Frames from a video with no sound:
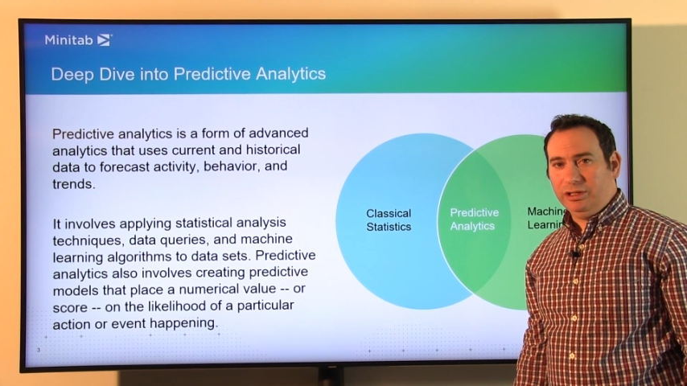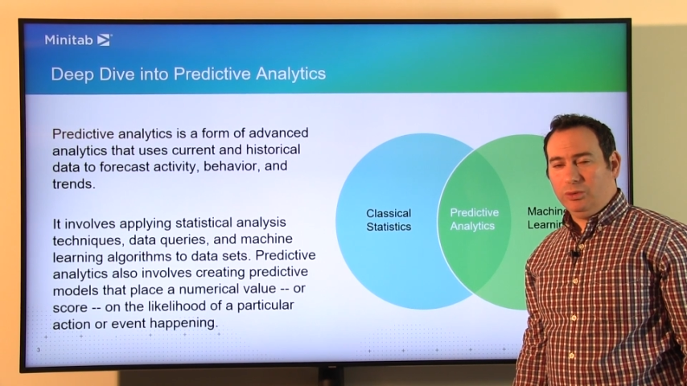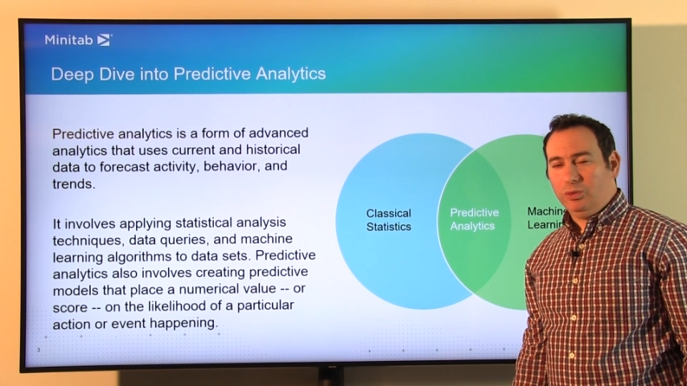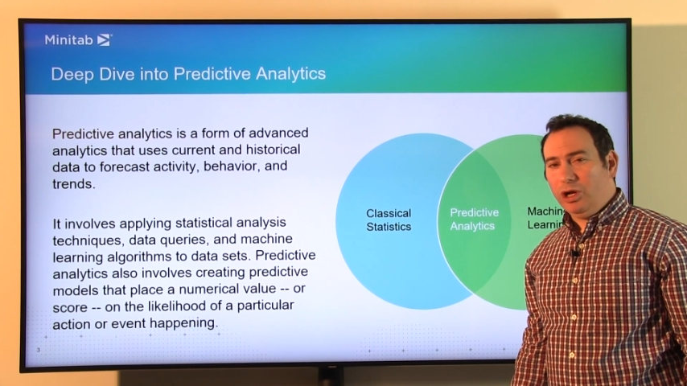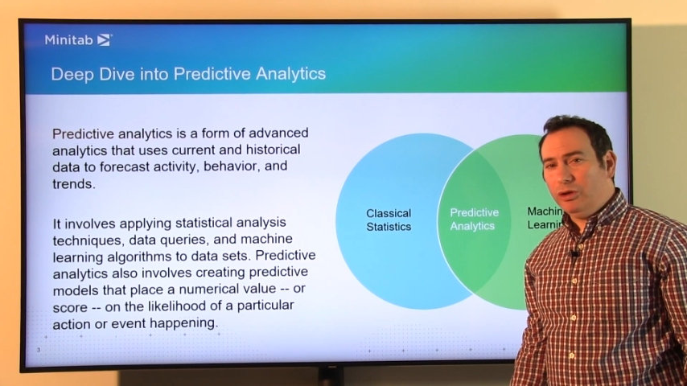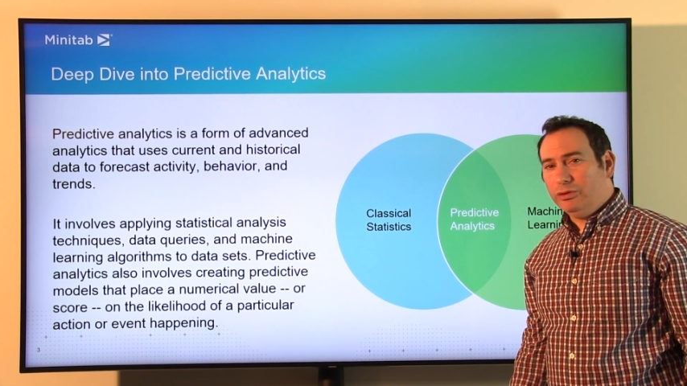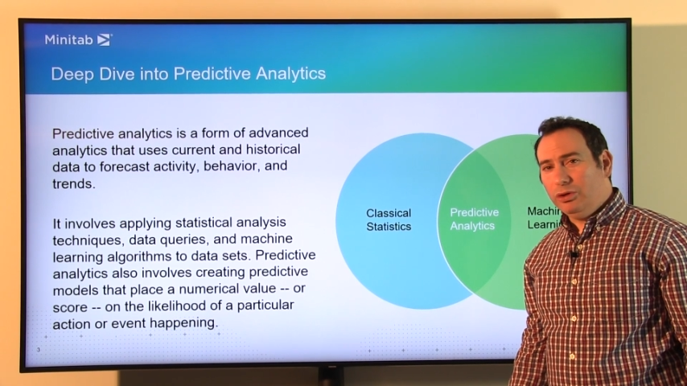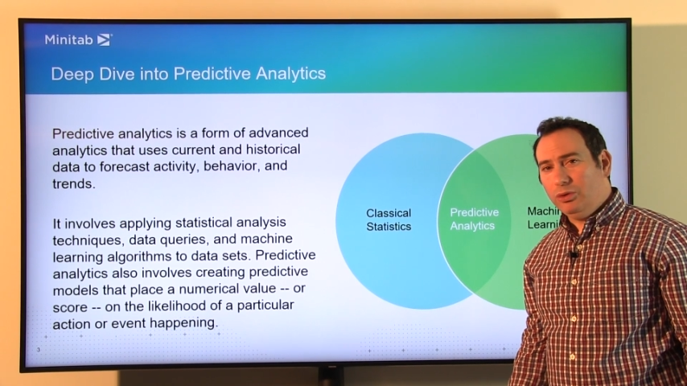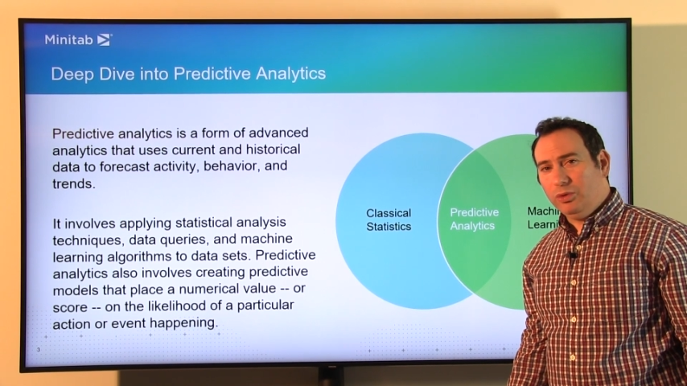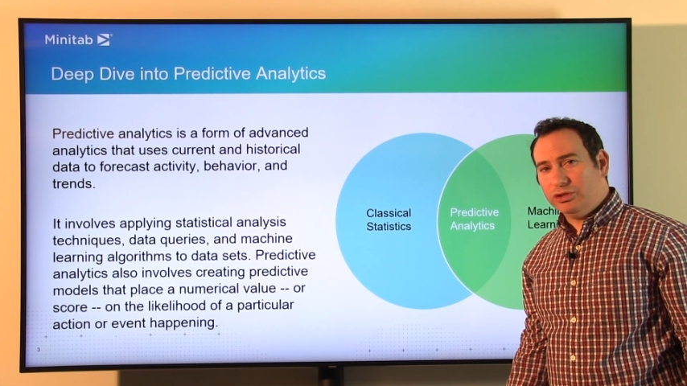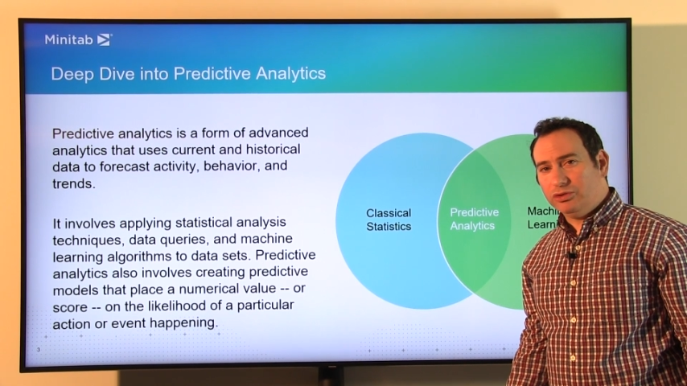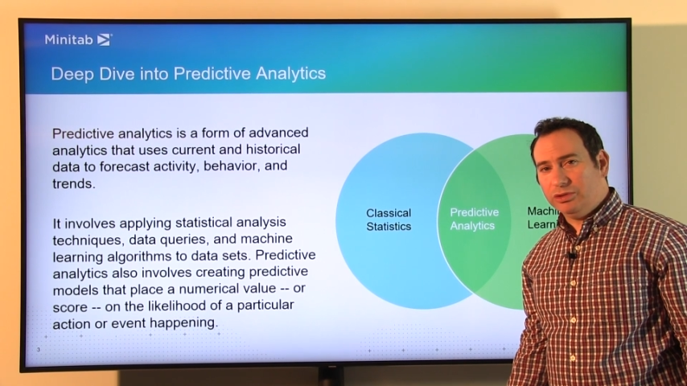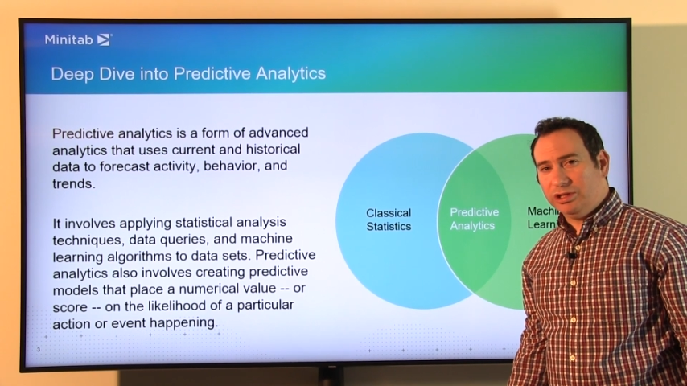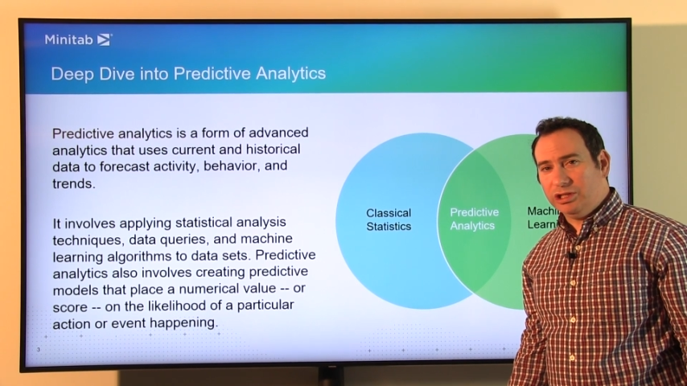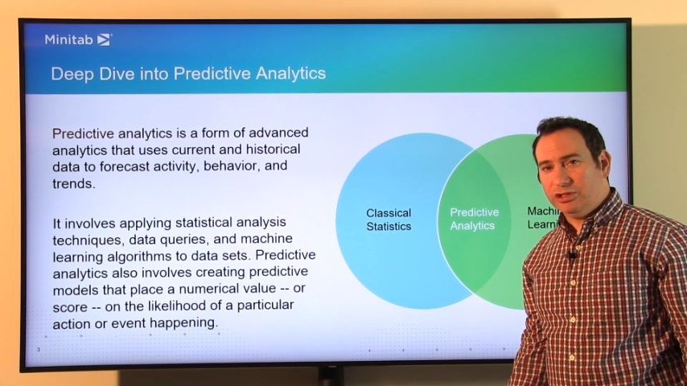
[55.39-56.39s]
We all know what
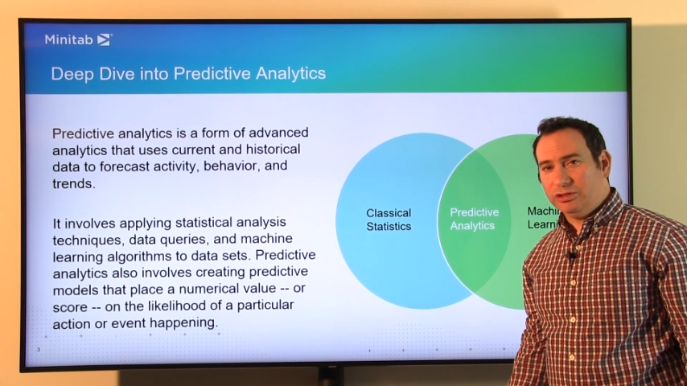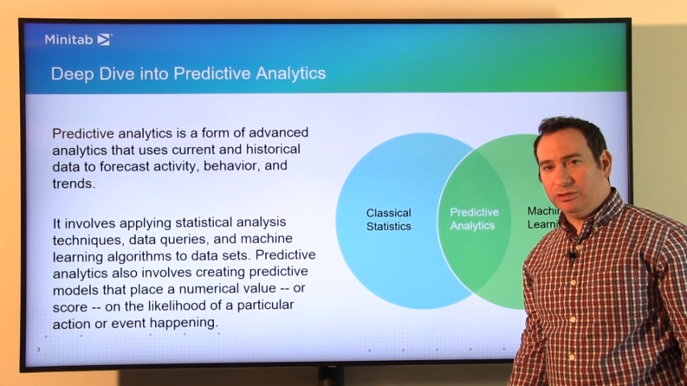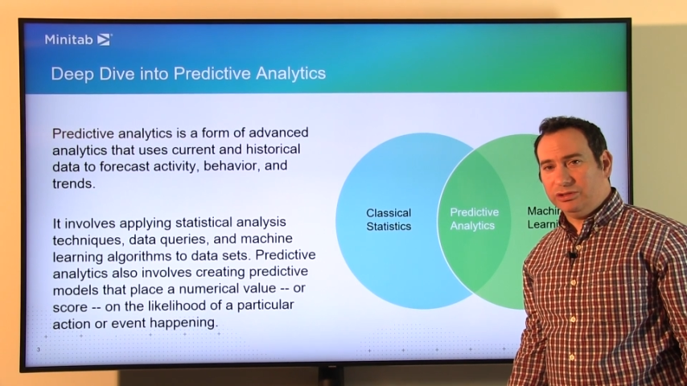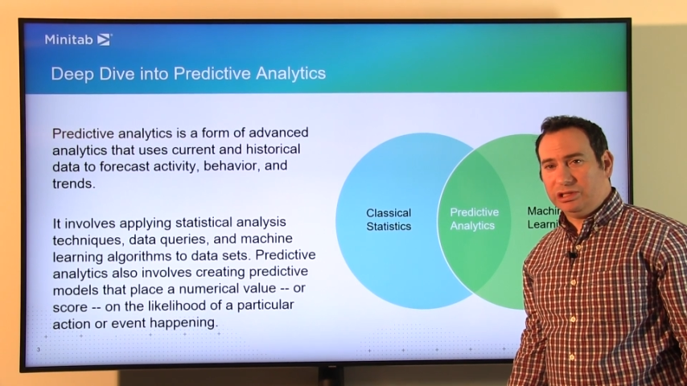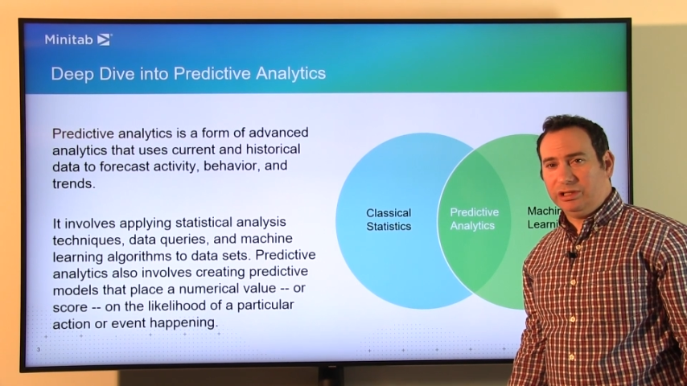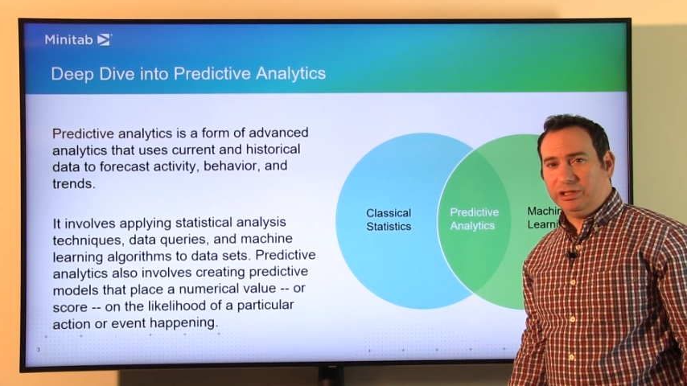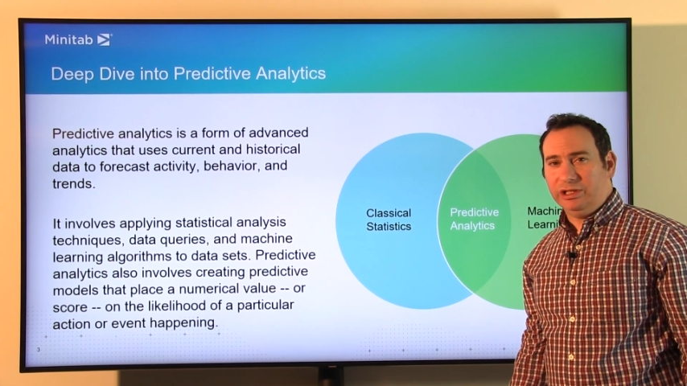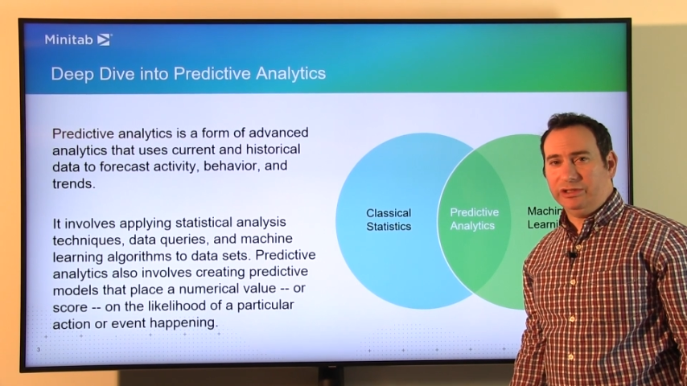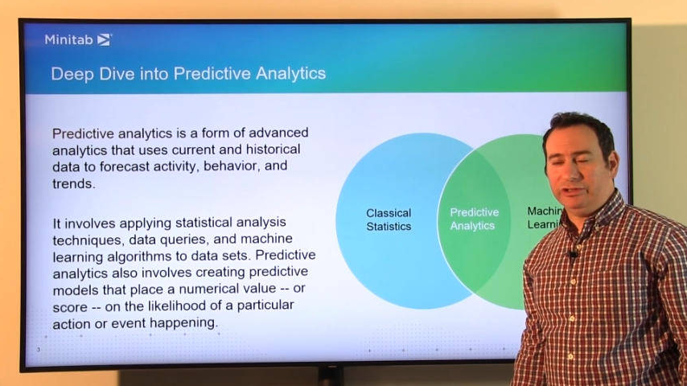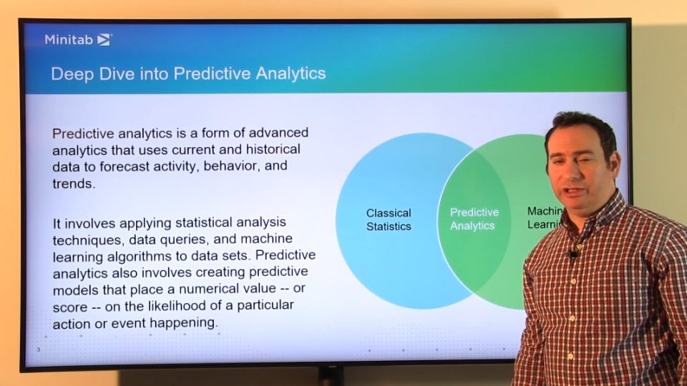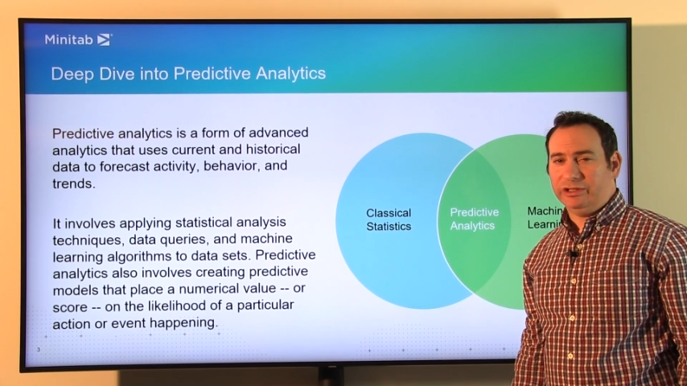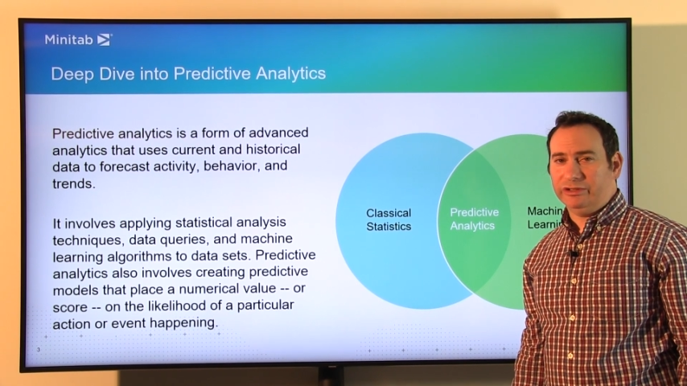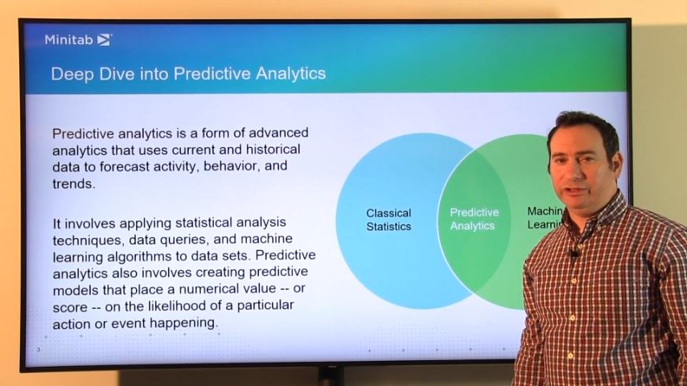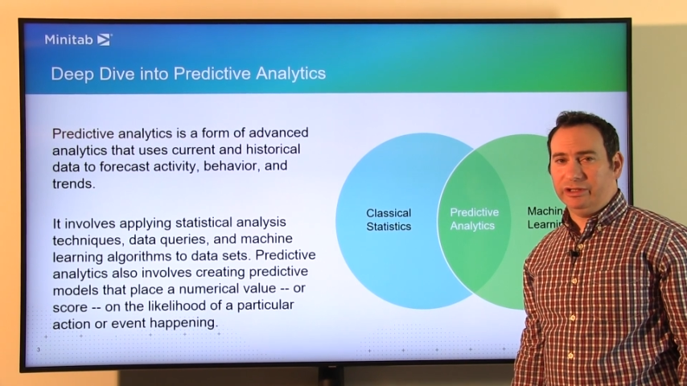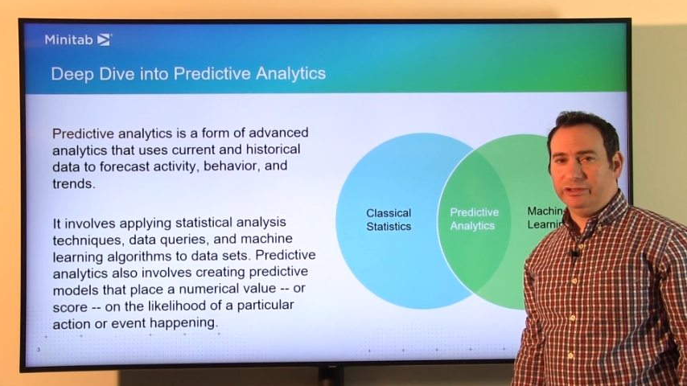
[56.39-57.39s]
traditional
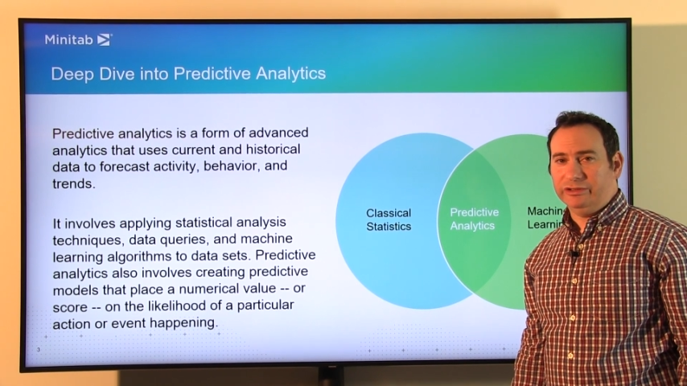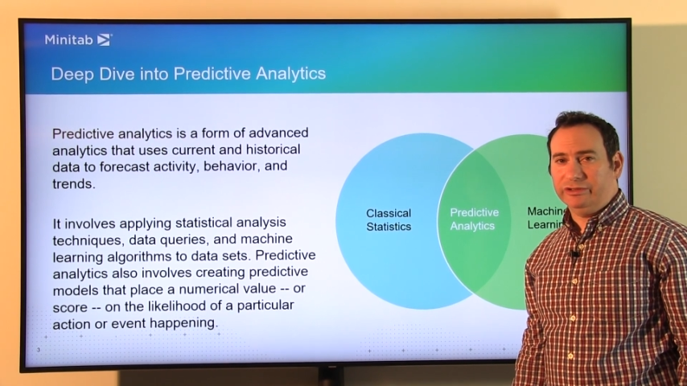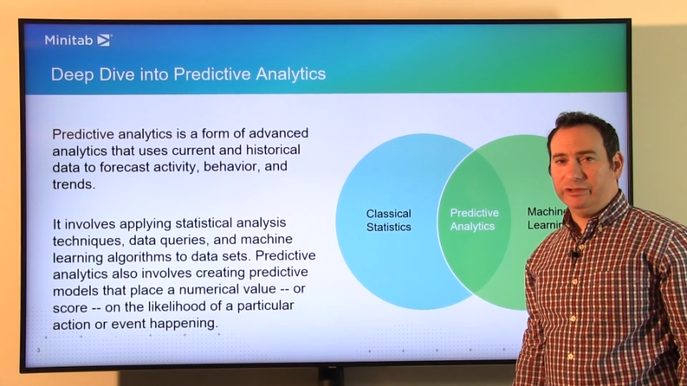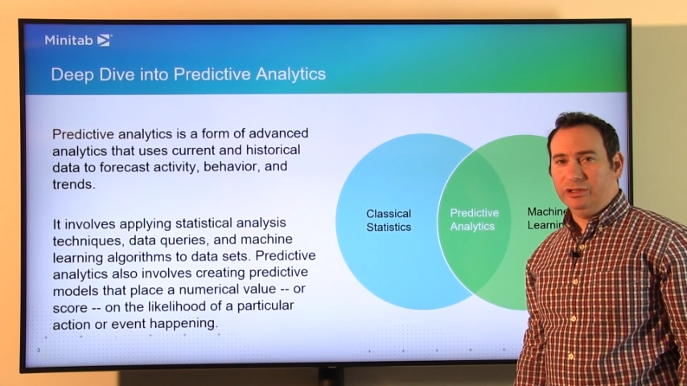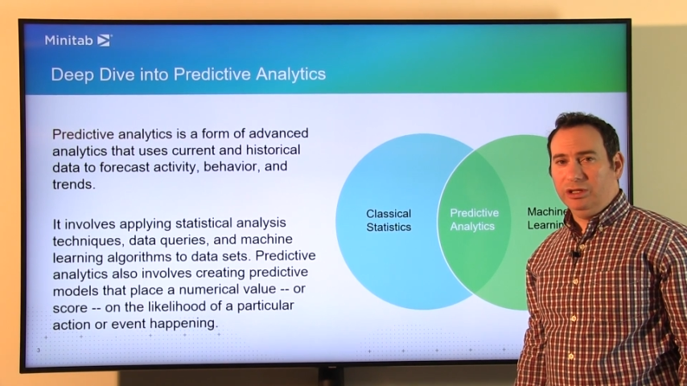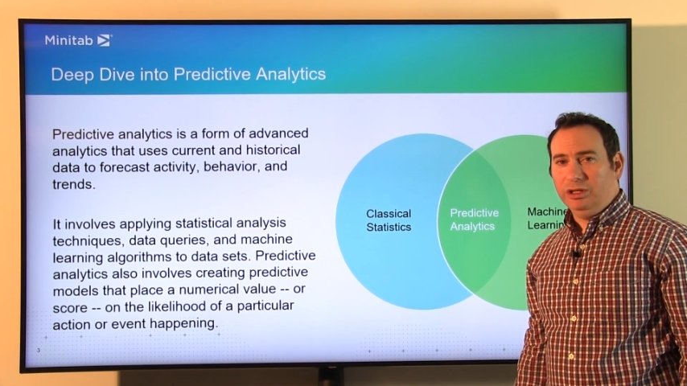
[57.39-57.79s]
statistics is,